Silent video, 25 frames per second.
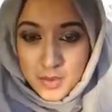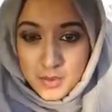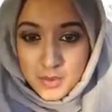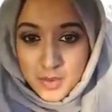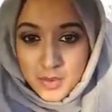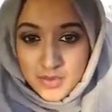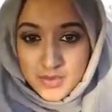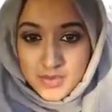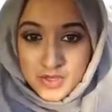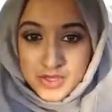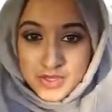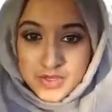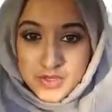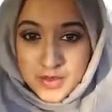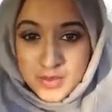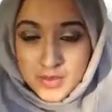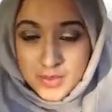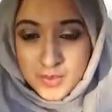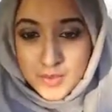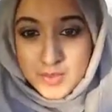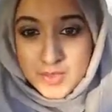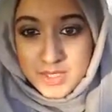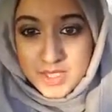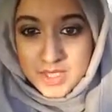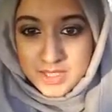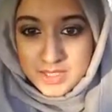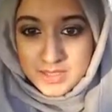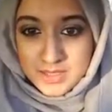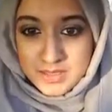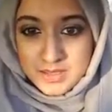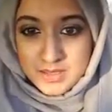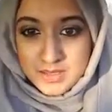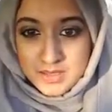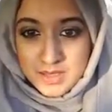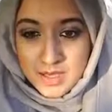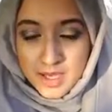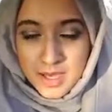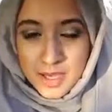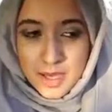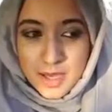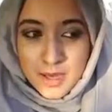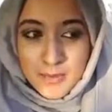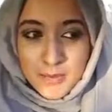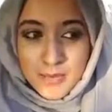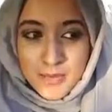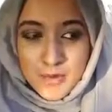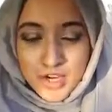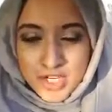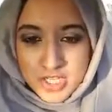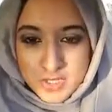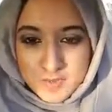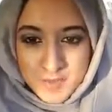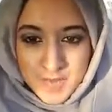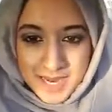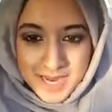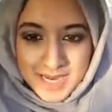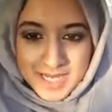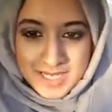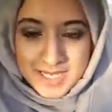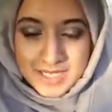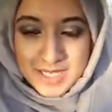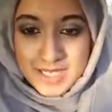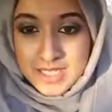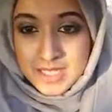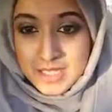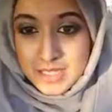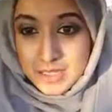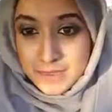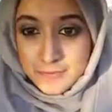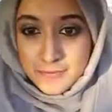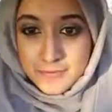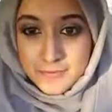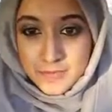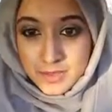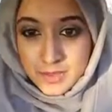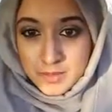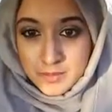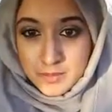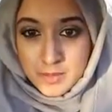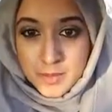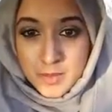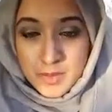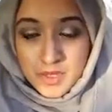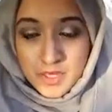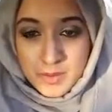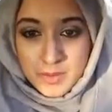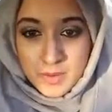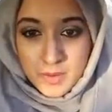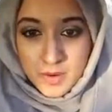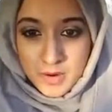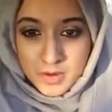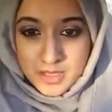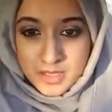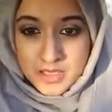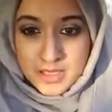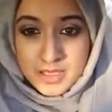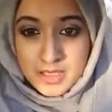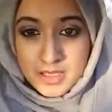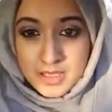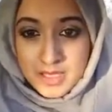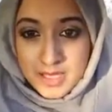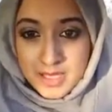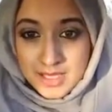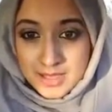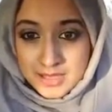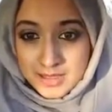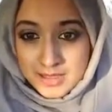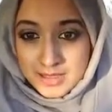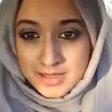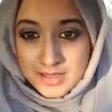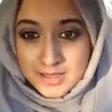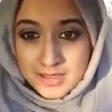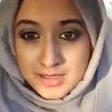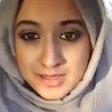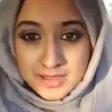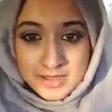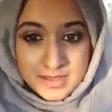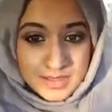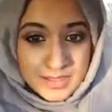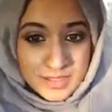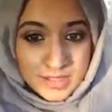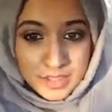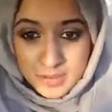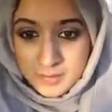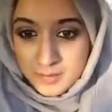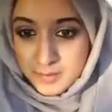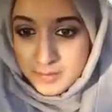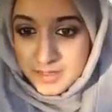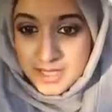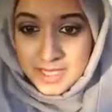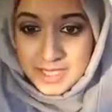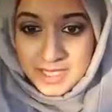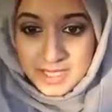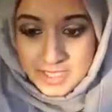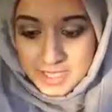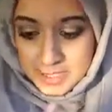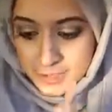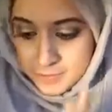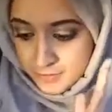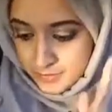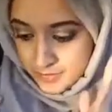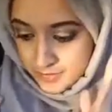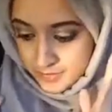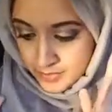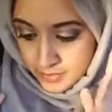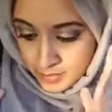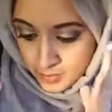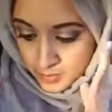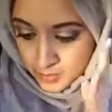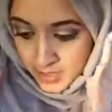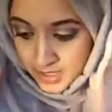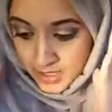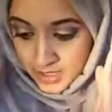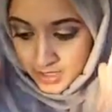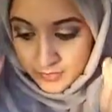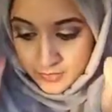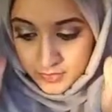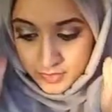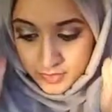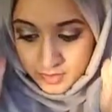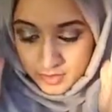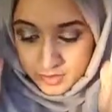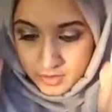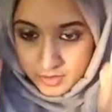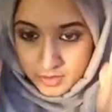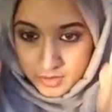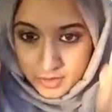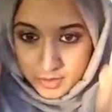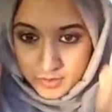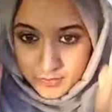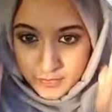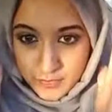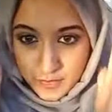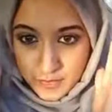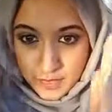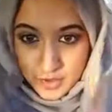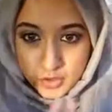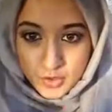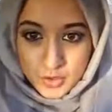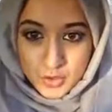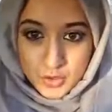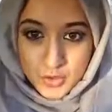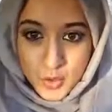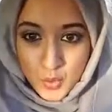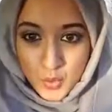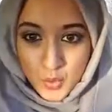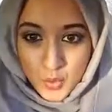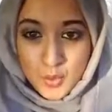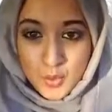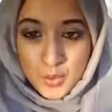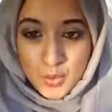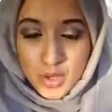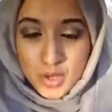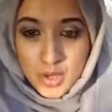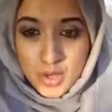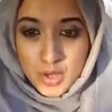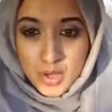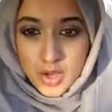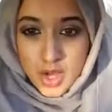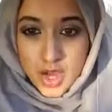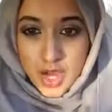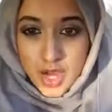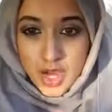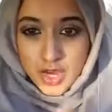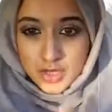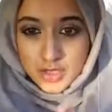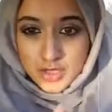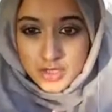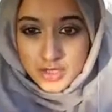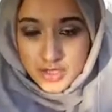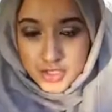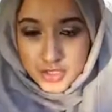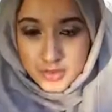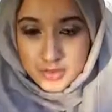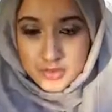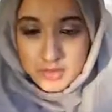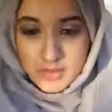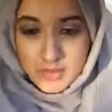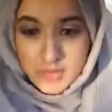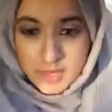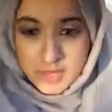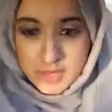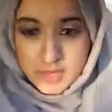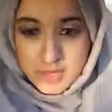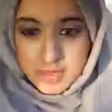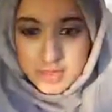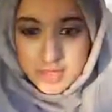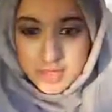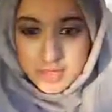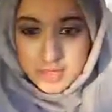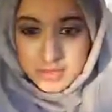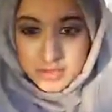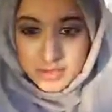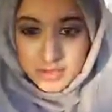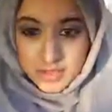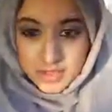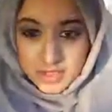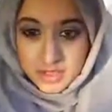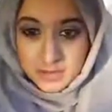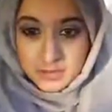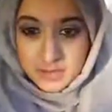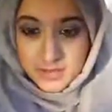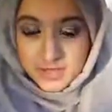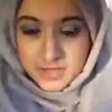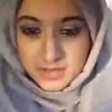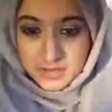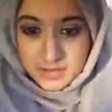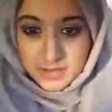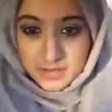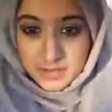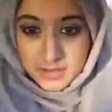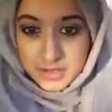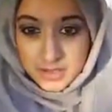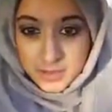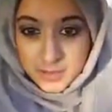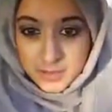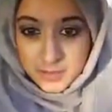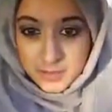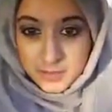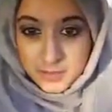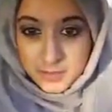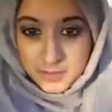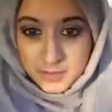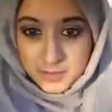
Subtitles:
with your target audience. Prospecting is different, but when you're marketing, it's a completely different way. You've got to go and do things like traditional businesses do,